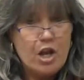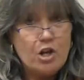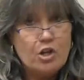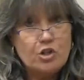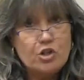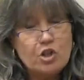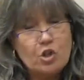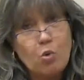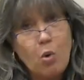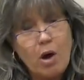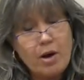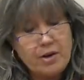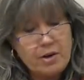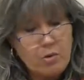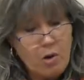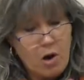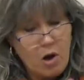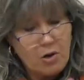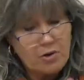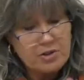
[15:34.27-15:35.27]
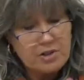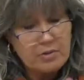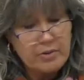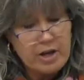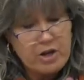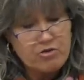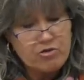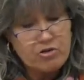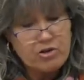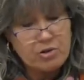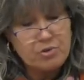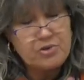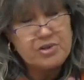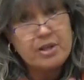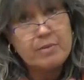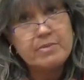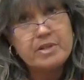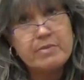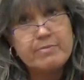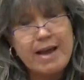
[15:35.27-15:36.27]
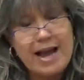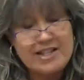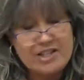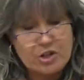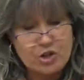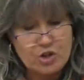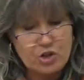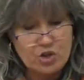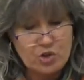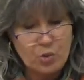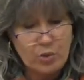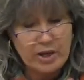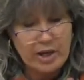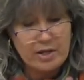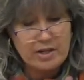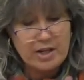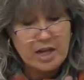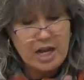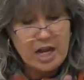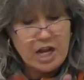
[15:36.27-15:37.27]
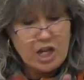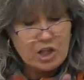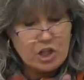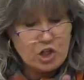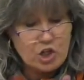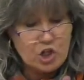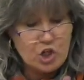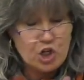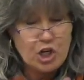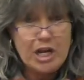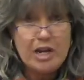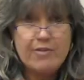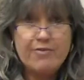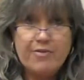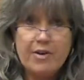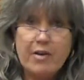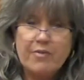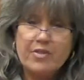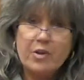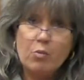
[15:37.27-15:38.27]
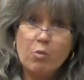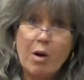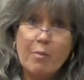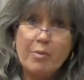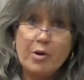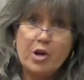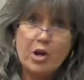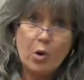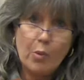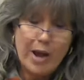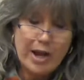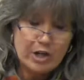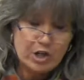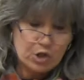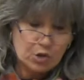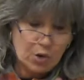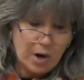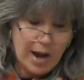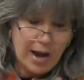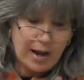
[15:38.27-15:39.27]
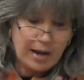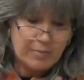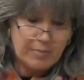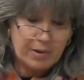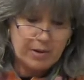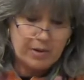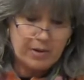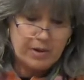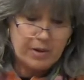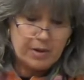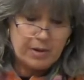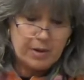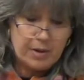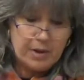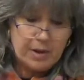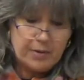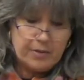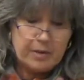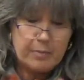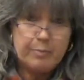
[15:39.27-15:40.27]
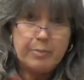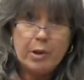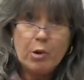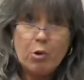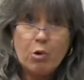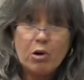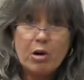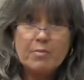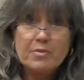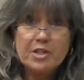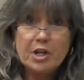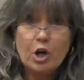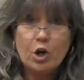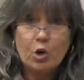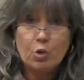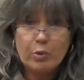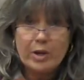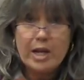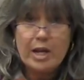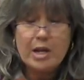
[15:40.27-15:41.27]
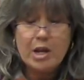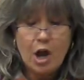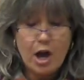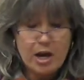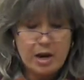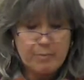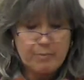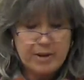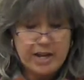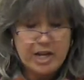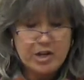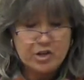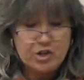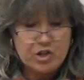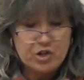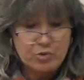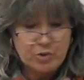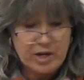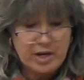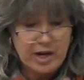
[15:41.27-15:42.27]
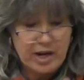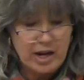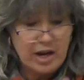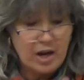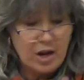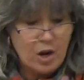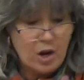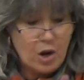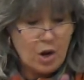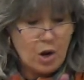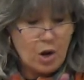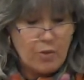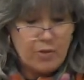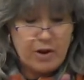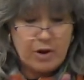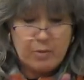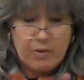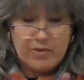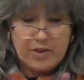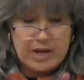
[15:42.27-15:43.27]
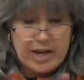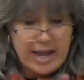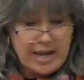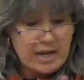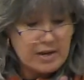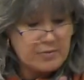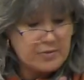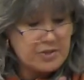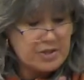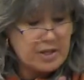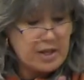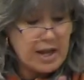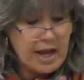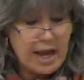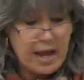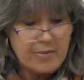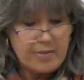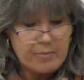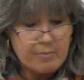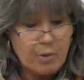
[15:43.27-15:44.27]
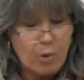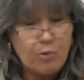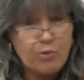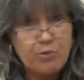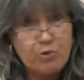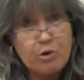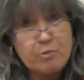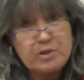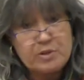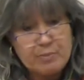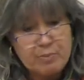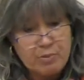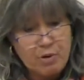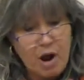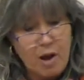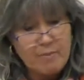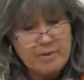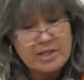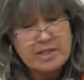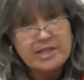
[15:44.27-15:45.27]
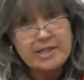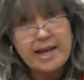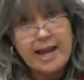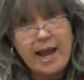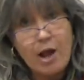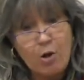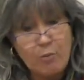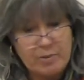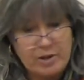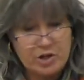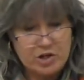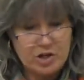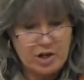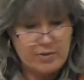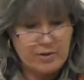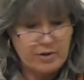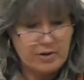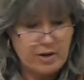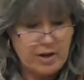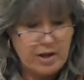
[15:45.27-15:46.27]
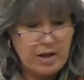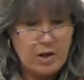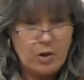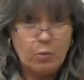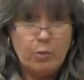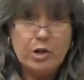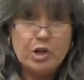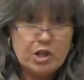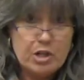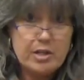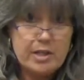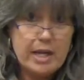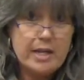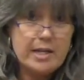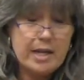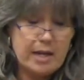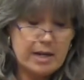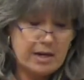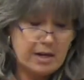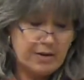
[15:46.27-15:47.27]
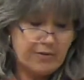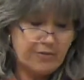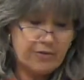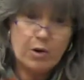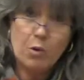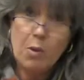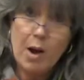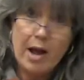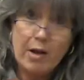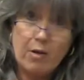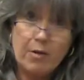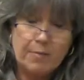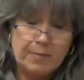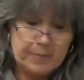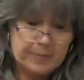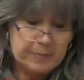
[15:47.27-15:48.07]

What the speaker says: Squando also introduced them to Massasoit, the chief of the Wampanoag tribe. The pilgrims agreed on a peace treaty. There were the natives, and the both groups promised to help each other, which they did for a while.